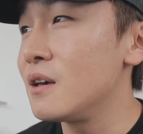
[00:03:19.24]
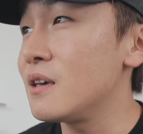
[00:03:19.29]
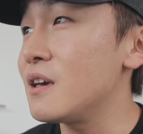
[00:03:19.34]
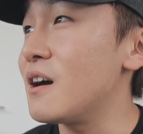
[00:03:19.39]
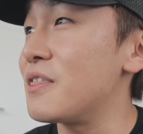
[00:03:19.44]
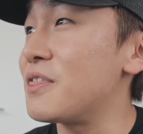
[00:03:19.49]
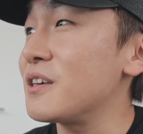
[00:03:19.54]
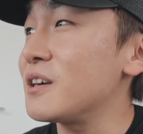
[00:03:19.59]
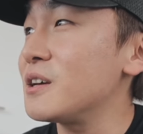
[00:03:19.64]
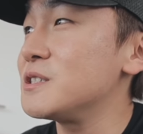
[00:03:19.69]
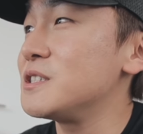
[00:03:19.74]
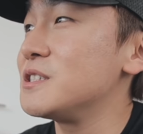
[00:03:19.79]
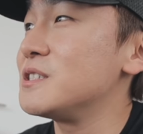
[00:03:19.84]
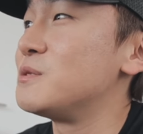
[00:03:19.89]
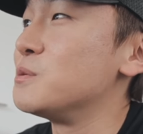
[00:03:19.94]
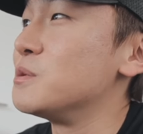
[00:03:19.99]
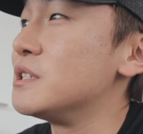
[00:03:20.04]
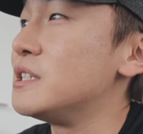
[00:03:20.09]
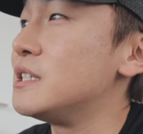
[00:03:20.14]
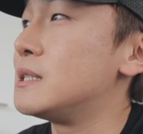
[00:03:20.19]
Yeah, I think it
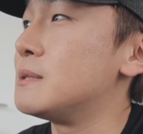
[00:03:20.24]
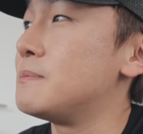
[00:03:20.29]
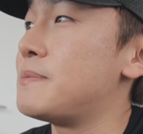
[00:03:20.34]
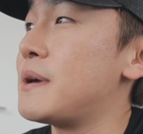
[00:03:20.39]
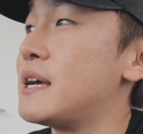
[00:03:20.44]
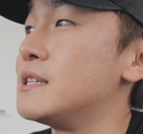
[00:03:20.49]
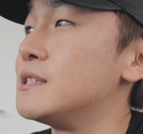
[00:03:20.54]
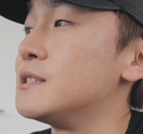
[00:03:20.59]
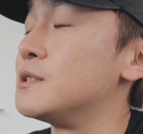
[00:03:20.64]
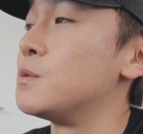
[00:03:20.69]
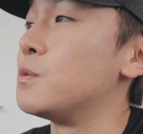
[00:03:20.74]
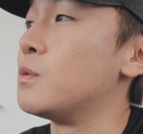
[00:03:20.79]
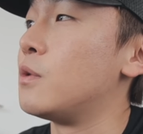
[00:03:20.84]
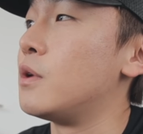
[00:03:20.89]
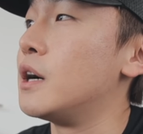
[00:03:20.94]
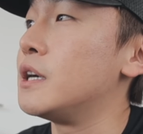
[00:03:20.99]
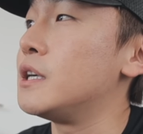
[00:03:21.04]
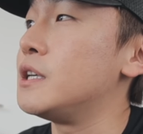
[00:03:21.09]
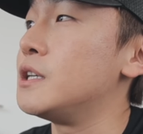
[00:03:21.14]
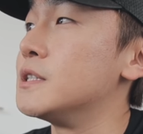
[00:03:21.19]
just really depends
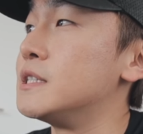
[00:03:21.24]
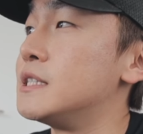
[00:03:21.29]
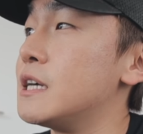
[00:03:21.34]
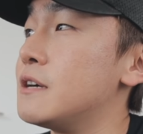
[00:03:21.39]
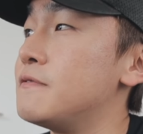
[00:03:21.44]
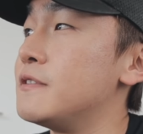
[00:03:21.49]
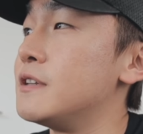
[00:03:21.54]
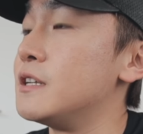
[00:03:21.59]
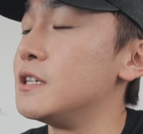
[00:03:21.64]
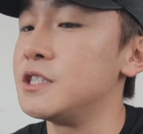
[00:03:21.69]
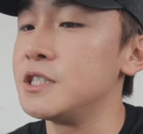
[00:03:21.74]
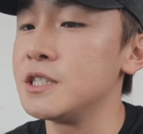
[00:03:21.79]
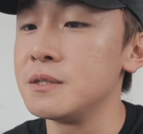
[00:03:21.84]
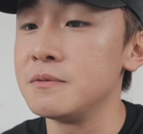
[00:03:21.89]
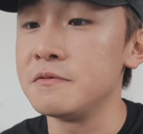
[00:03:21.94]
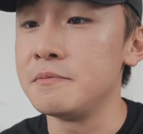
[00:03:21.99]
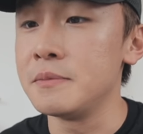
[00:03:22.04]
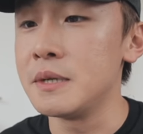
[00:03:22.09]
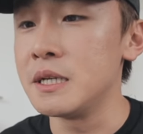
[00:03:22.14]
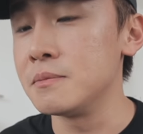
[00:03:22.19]
what your definition
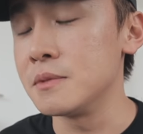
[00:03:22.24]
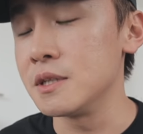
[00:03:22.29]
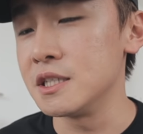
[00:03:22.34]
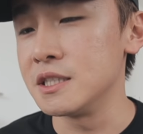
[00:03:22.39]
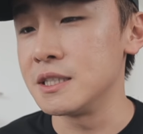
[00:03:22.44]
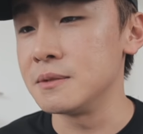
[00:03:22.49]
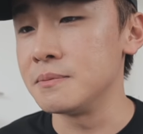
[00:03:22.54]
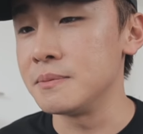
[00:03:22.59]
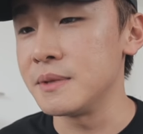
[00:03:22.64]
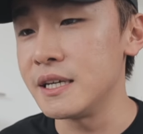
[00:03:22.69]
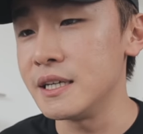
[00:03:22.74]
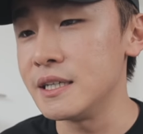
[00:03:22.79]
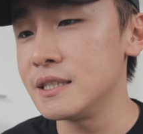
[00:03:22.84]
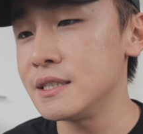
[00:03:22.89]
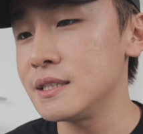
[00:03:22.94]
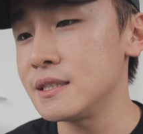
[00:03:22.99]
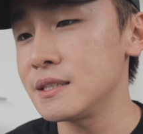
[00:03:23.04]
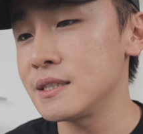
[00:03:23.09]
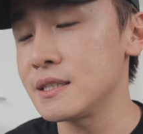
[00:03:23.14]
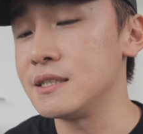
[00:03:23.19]
of minimalism
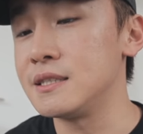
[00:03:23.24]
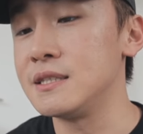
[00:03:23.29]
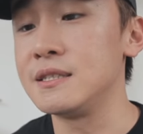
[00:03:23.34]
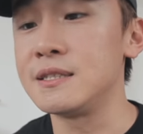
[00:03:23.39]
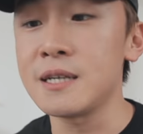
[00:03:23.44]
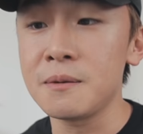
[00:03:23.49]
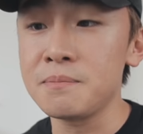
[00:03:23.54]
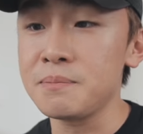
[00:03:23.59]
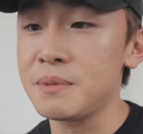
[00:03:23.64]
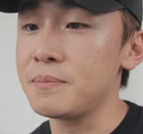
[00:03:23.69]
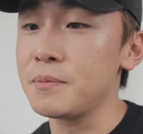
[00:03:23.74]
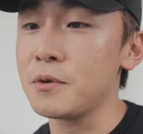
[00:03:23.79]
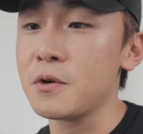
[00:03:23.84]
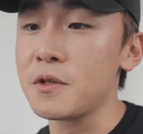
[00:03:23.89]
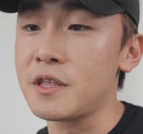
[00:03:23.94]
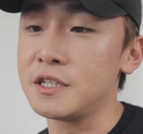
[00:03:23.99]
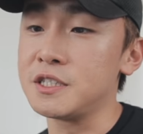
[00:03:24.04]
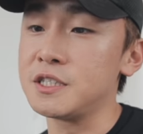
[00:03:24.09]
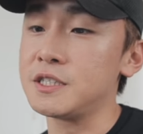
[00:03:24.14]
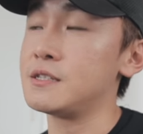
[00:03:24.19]
is, because to some
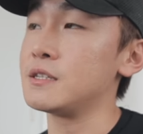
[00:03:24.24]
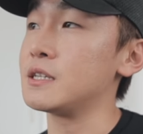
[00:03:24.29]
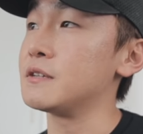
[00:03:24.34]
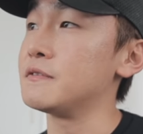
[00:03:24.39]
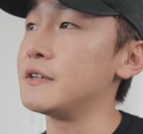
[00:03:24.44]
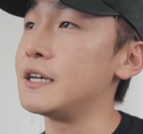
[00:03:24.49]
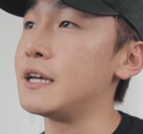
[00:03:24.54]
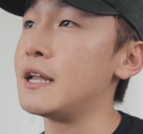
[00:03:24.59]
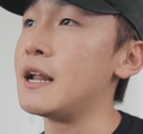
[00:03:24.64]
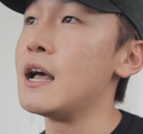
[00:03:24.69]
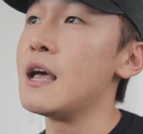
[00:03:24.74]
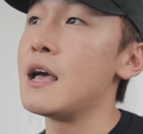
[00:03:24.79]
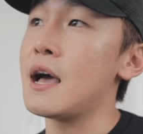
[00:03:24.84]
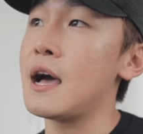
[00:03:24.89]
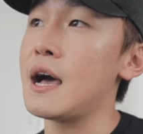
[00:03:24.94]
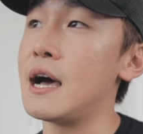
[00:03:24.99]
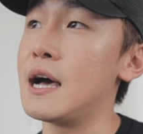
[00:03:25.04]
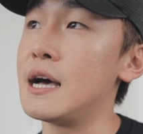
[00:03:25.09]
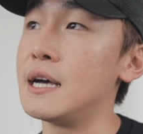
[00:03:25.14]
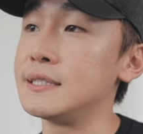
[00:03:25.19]
people, they just think of it
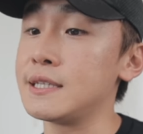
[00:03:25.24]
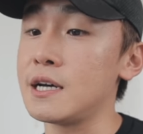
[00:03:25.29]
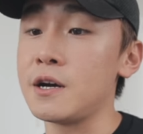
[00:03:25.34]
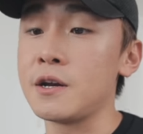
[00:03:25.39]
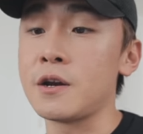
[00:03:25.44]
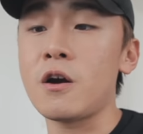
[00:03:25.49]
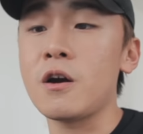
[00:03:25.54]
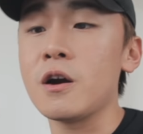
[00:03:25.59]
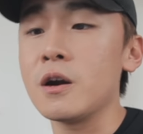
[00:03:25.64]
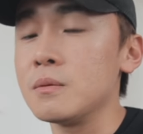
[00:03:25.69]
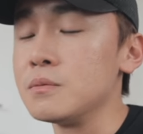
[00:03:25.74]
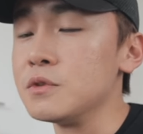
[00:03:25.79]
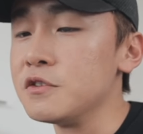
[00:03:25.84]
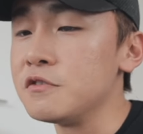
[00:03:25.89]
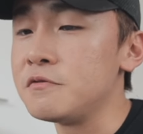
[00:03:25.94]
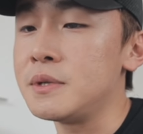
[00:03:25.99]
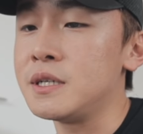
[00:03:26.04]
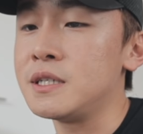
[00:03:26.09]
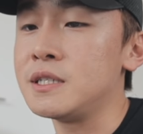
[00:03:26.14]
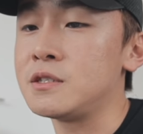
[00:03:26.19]
as an art
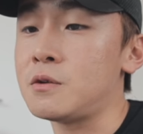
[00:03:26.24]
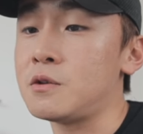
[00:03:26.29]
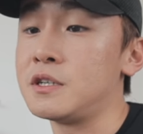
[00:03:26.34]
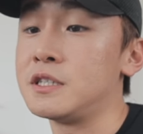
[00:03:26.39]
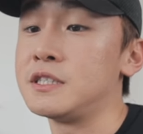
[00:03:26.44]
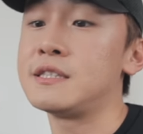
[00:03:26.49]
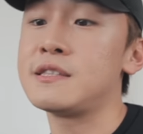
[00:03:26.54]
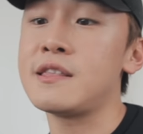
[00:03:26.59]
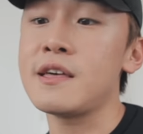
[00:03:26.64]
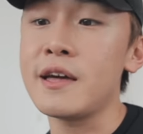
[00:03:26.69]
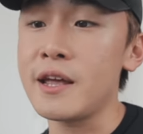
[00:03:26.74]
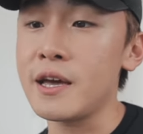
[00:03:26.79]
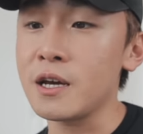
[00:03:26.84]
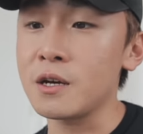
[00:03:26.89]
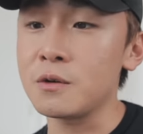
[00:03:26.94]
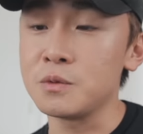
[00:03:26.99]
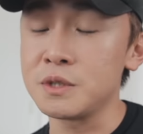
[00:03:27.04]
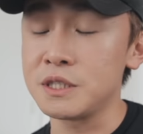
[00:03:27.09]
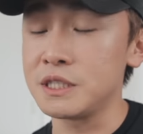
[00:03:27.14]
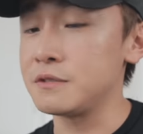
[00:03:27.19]
movement or an
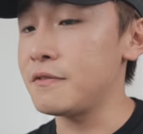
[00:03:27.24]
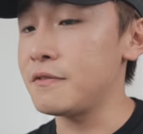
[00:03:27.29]
aesthetic, which is